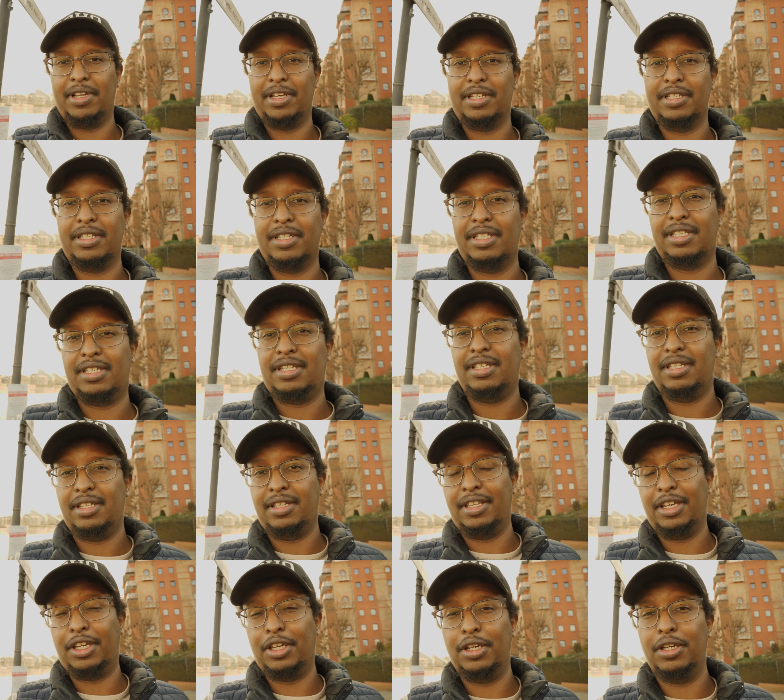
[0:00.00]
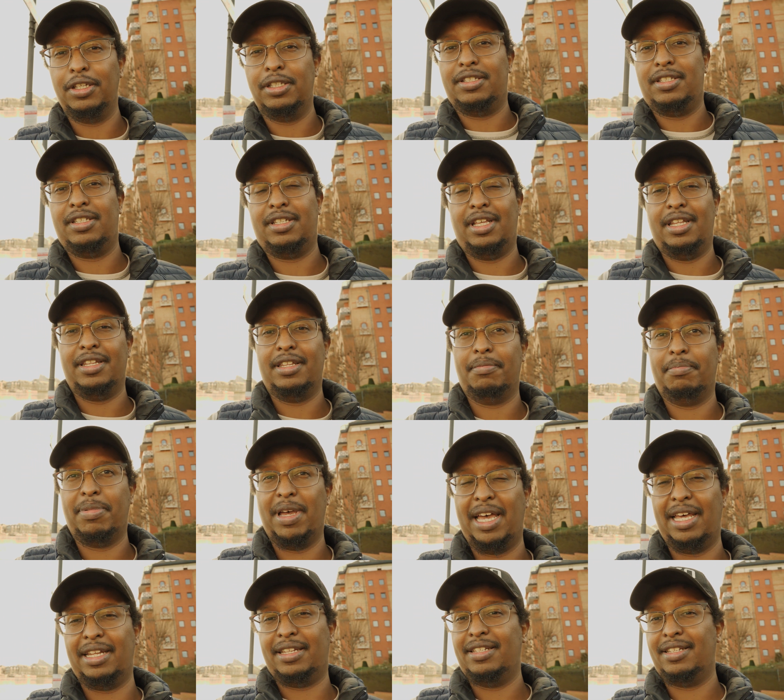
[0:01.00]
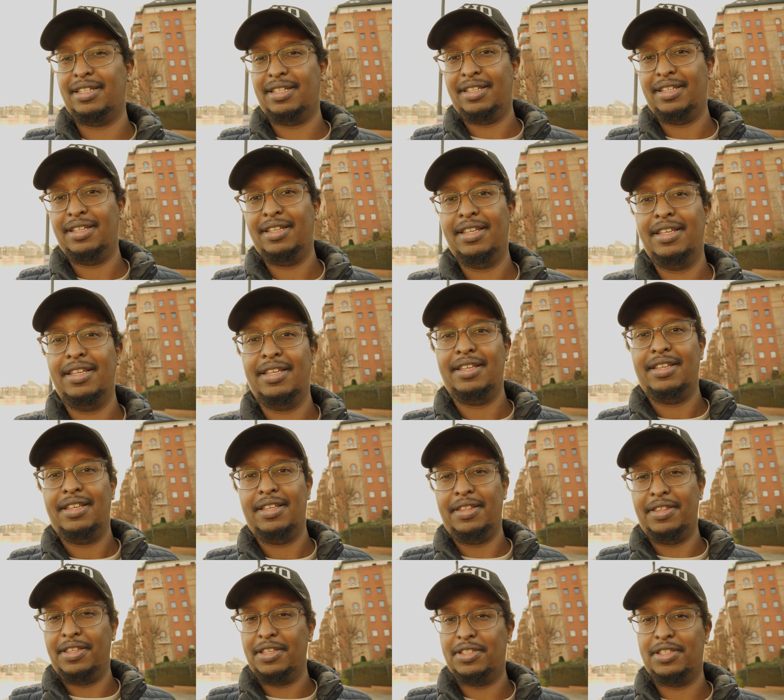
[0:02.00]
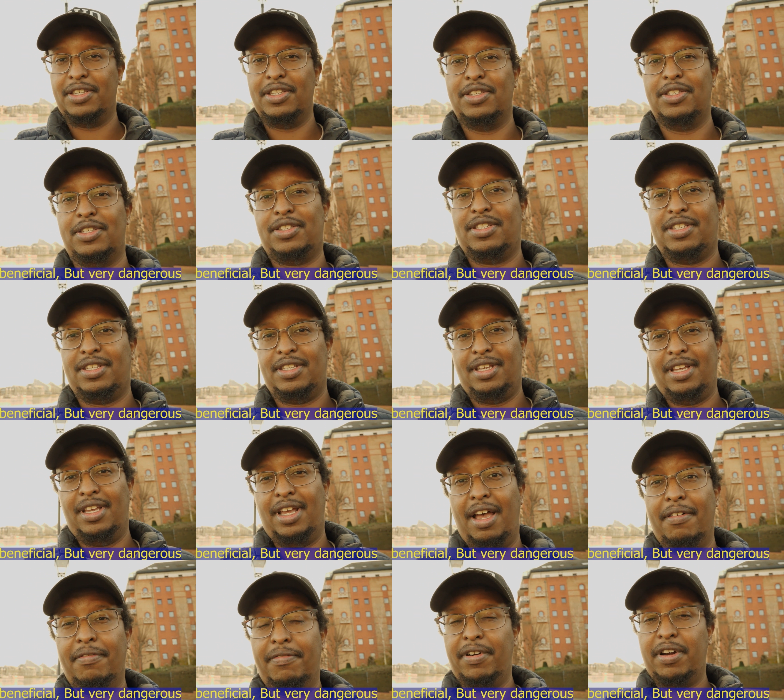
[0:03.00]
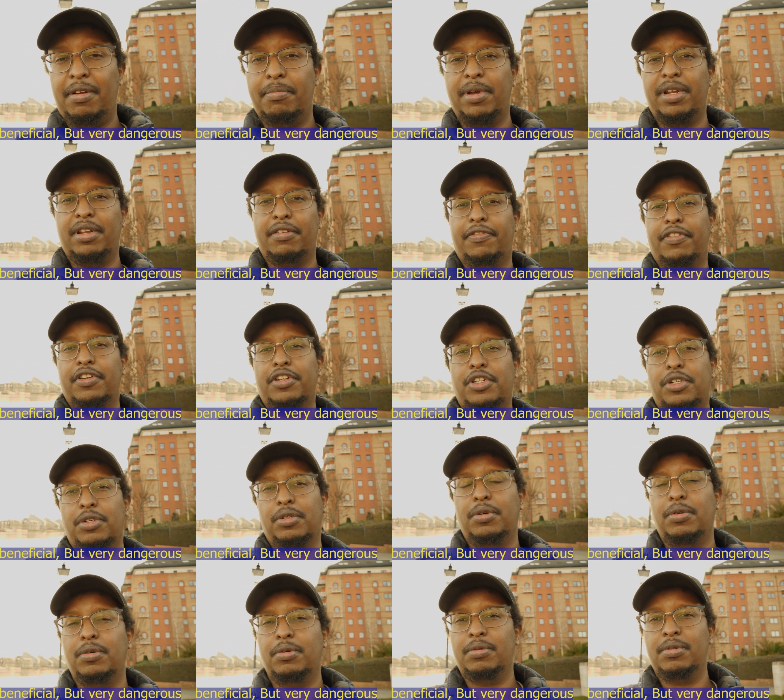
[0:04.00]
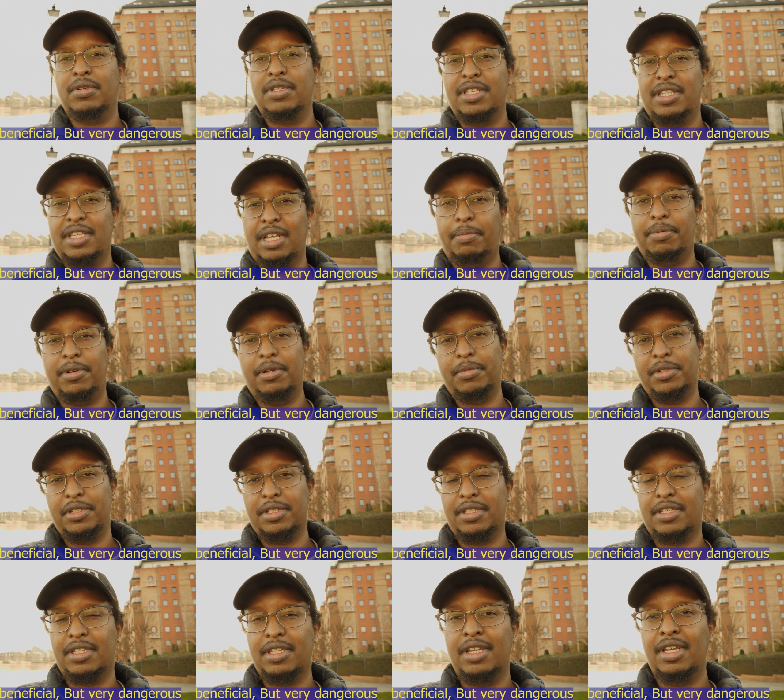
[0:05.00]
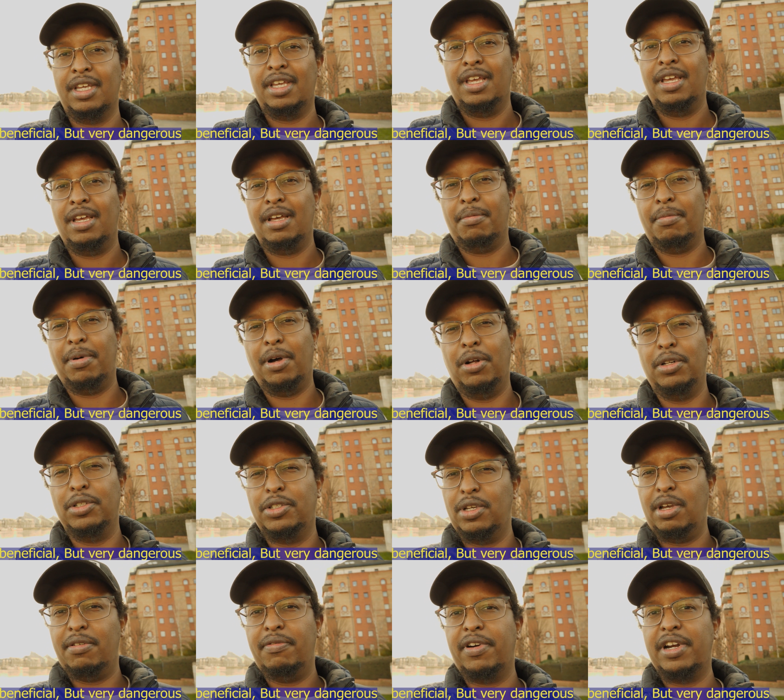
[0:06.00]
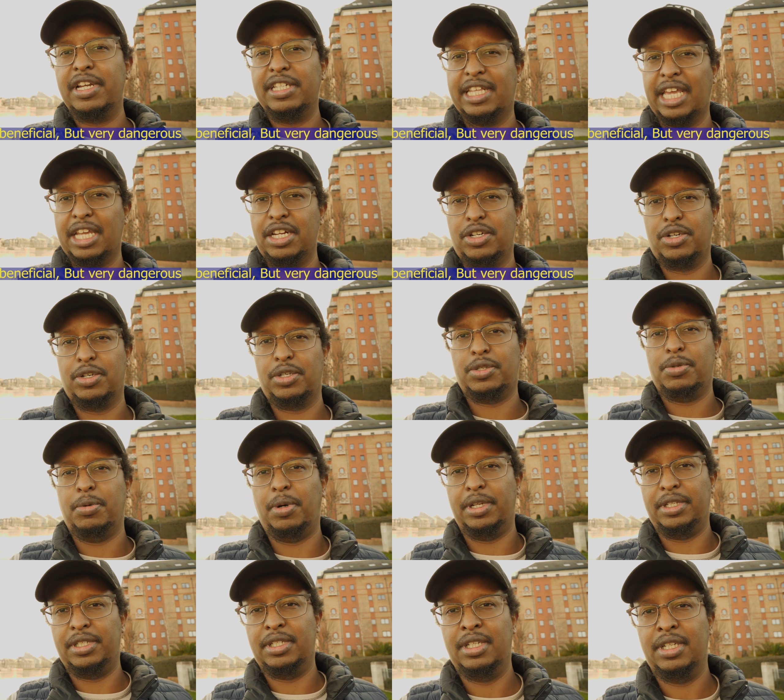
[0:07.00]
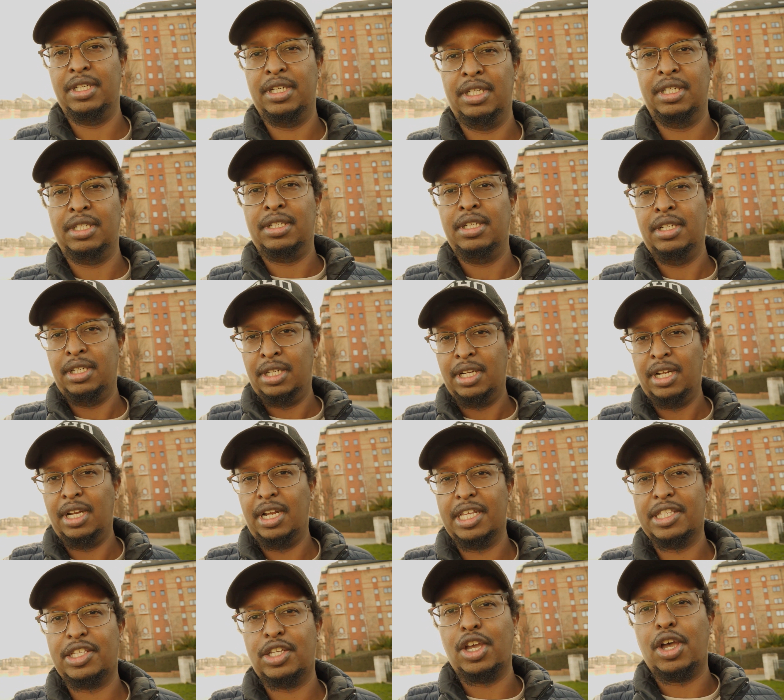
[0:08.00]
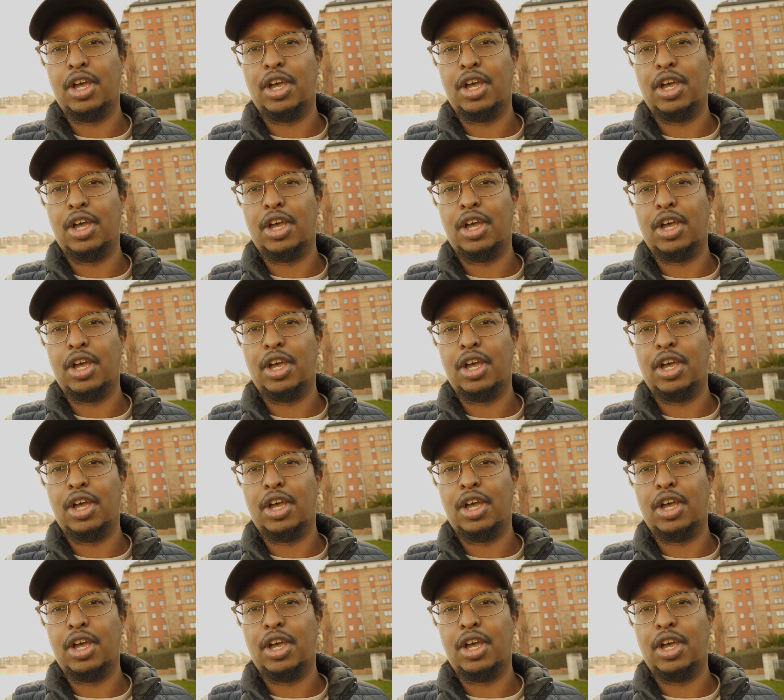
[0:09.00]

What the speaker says: learned, the good and the bad. This is a very beneficial supplement, but also a very dangerous one. Let's